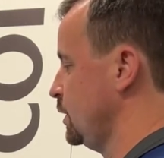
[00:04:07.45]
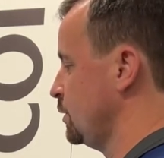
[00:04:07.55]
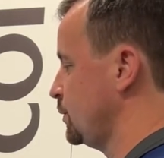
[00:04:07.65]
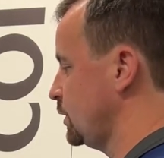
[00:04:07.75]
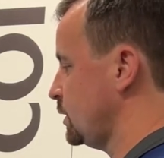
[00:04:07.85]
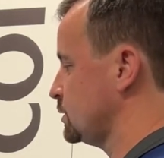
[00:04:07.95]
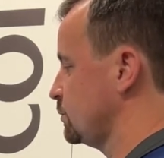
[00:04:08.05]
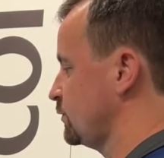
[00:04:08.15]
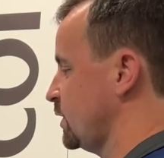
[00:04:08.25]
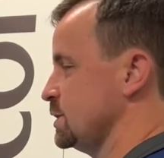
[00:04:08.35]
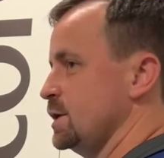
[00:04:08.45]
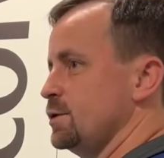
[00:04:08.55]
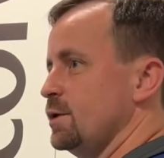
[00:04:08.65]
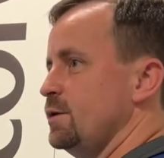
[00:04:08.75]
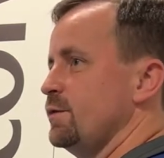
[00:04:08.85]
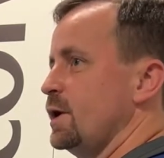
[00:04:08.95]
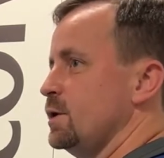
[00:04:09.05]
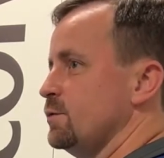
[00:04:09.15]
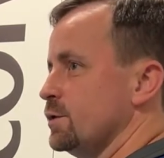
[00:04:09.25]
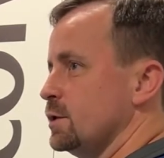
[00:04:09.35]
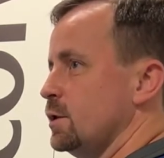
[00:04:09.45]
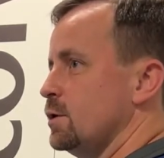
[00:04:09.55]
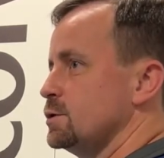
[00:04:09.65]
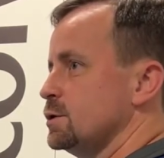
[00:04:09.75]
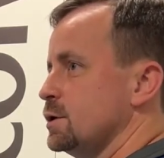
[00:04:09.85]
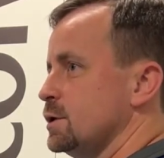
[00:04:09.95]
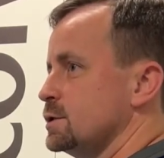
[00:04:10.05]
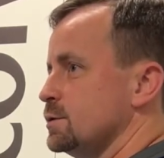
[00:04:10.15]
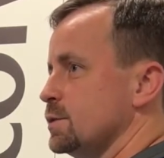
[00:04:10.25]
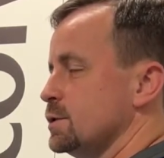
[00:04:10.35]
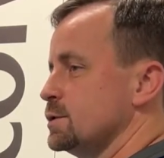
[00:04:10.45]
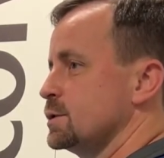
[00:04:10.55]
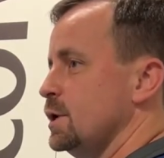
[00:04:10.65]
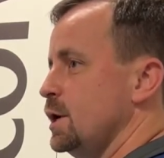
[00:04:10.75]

But it also provides a great value for the larger customers.